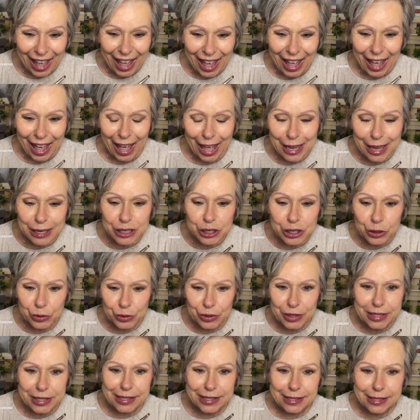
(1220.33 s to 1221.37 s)
8
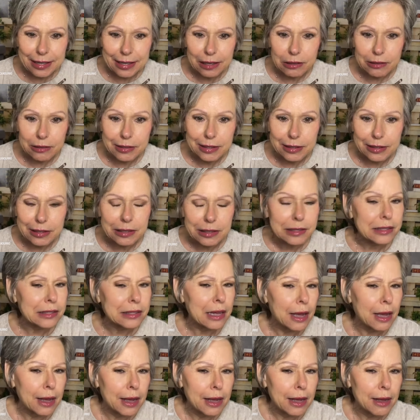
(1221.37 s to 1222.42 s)
degrees Celsius.
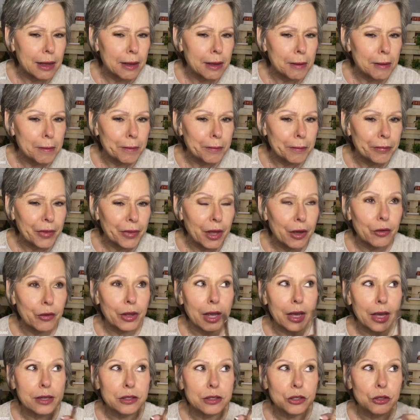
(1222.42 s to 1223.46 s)

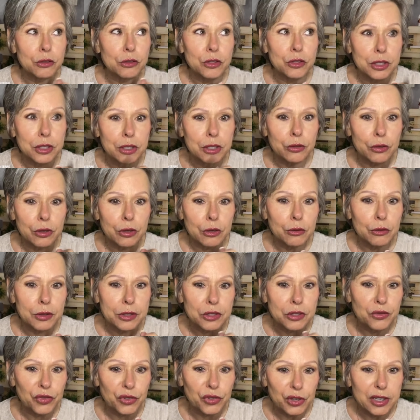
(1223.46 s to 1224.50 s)
Okay, so 0 is
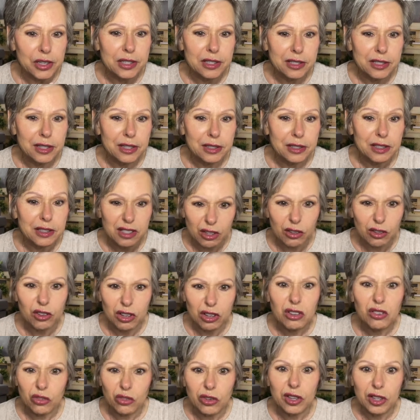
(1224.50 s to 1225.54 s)
freezing, so you're
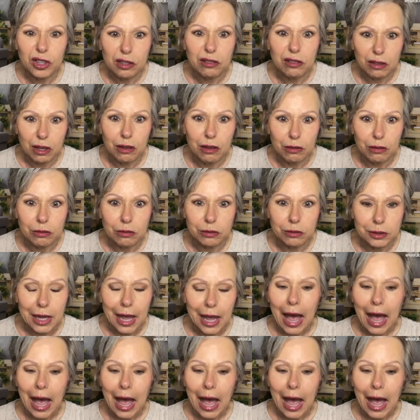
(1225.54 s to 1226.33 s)
real cold.